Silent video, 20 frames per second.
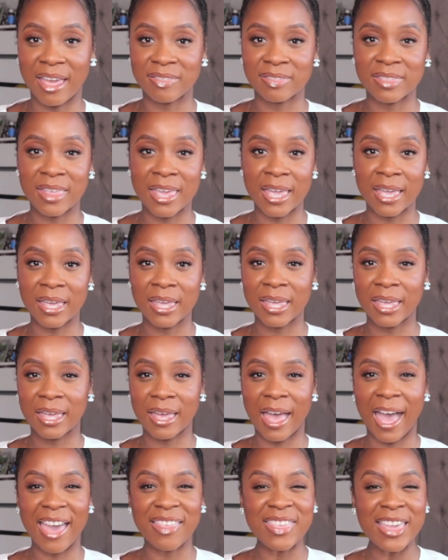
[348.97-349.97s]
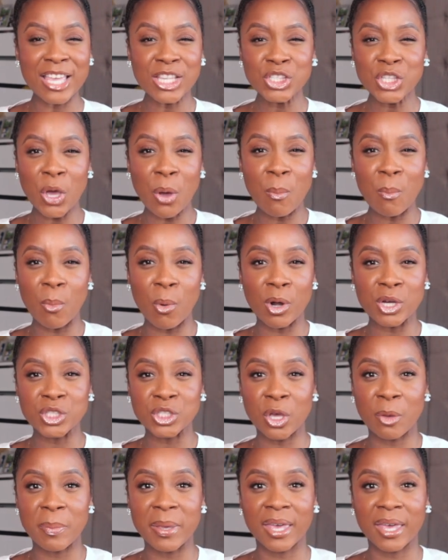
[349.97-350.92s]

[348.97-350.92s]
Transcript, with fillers: I think I think so more so